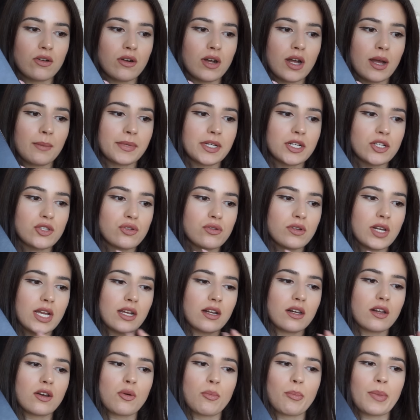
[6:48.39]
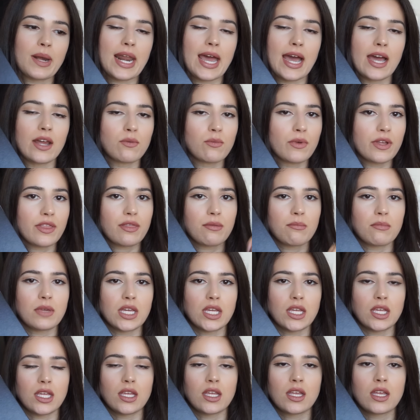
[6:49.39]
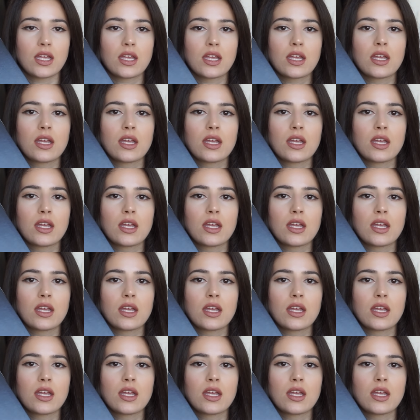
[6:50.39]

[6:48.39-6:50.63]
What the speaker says: I'm gonna do like a little plan with me